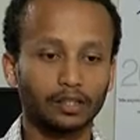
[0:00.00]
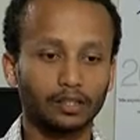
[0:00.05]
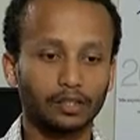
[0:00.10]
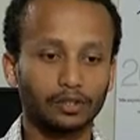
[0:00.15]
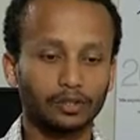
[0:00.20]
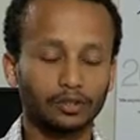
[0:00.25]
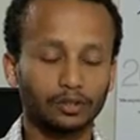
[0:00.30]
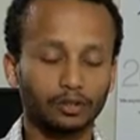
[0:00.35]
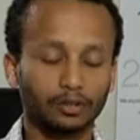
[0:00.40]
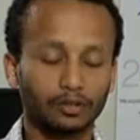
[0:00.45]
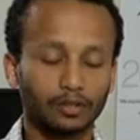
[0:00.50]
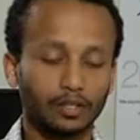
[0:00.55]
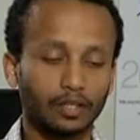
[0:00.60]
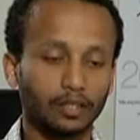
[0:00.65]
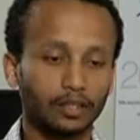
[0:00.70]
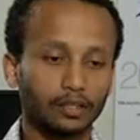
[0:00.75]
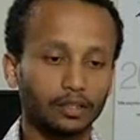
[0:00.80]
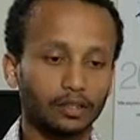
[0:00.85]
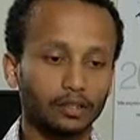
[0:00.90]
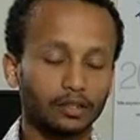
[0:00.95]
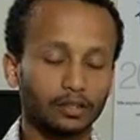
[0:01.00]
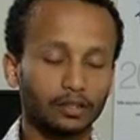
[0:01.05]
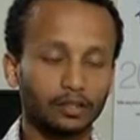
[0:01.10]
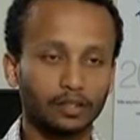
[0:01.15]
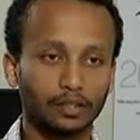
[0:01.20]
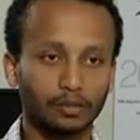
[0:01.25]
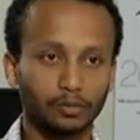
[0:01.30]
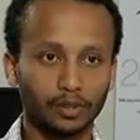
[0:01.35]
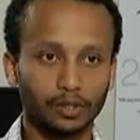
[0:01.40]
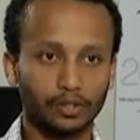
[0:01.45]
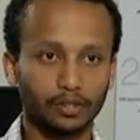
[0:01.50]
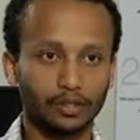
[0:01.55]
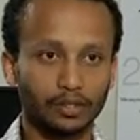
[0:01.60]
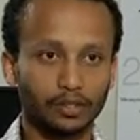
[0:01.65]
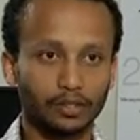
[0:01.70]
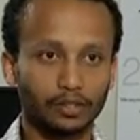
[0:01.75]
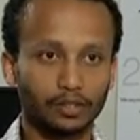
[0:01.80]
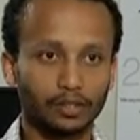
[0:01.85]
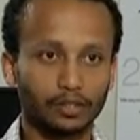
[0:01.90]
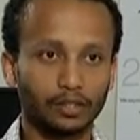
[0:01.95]
So then there was
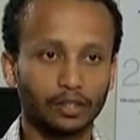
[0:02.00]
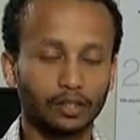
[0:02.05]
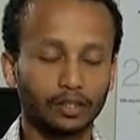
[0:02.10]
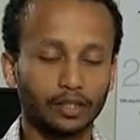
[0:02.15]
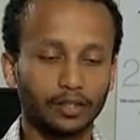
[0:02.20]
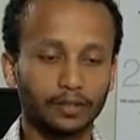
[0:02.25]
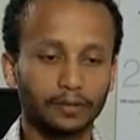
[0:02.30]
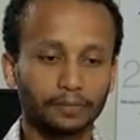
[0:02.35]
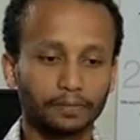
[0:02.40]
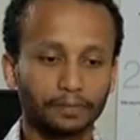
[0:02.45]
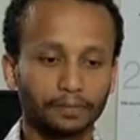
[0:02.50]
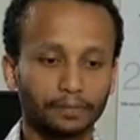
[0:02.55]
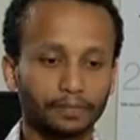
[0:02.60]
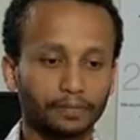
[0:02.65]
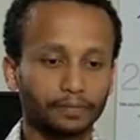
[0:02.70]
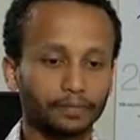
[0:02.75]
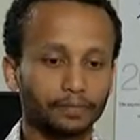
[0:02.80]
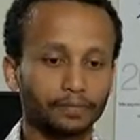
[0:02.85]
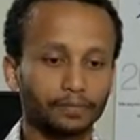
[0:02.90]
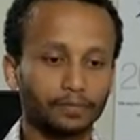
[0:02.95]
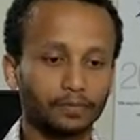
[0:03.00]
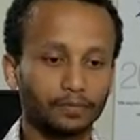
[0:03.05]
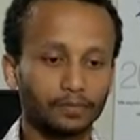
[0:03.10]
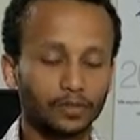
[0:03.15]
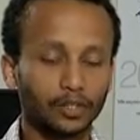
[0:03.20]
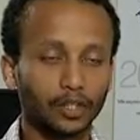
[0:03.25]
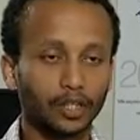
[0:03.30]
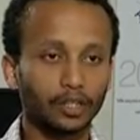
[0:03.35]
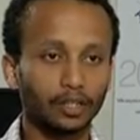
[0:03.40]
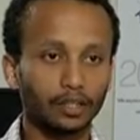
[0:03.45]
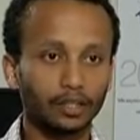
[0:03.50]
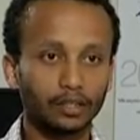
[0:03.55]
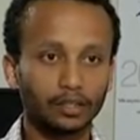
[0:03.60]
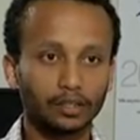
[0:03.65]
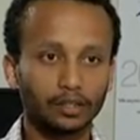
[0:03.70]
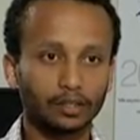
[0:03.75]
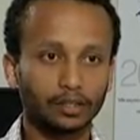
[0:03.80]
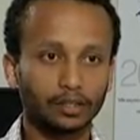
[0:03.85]
this training